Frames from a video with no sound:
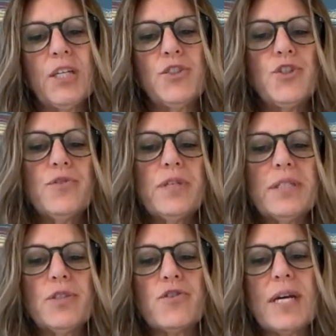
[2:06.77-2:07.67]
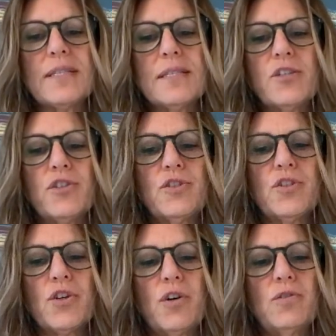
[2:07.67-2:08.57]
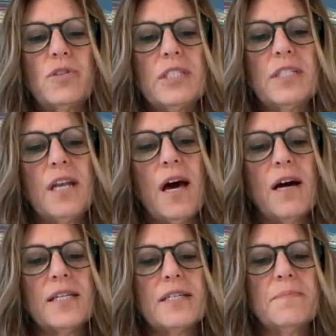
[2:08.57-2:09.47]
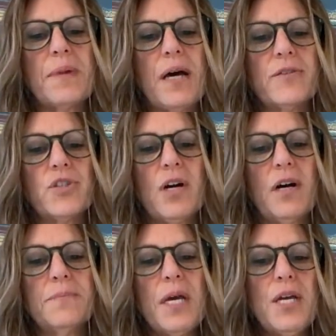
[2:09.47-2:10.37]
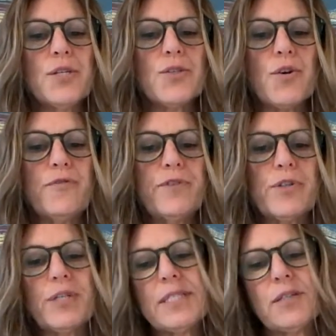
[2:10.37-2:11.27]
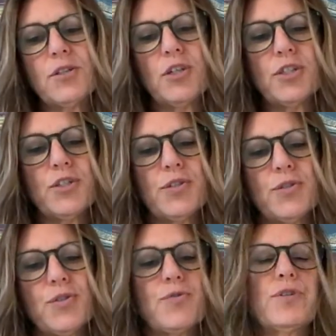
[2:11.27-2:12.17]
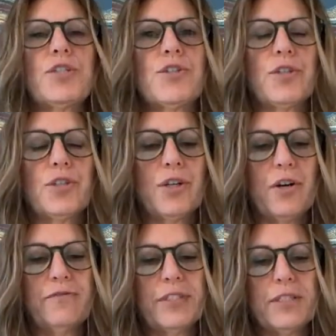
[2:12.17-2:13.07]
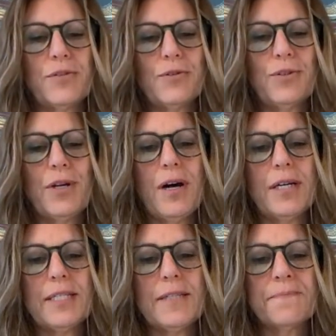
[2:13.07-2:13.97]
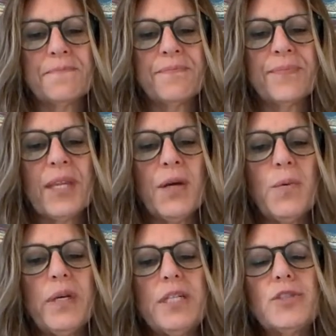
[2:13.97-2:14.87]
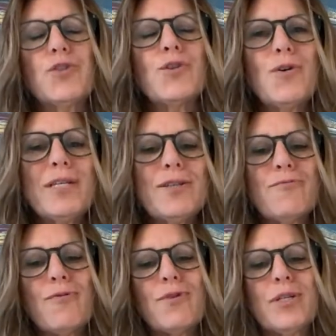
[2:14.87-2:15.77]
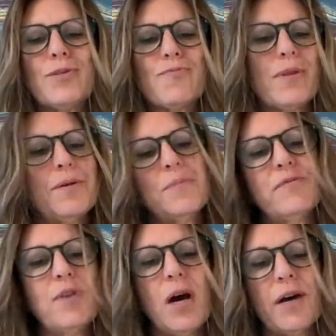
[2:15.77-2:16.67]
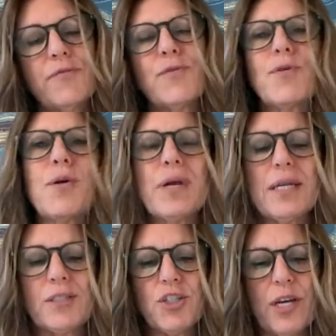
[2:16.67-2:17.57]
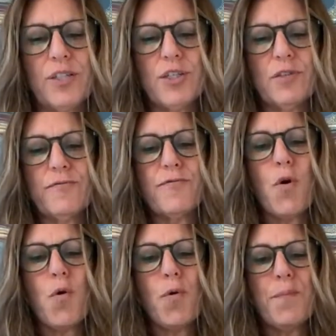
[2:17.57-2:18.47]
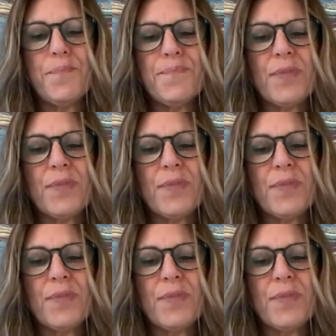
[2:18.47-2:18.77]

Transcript: During the transition to golden light at bath time, sulfur-crested cockatoos screeched a cacophonous goodnight. We had joined a raucous rhythm of life growing and changing form.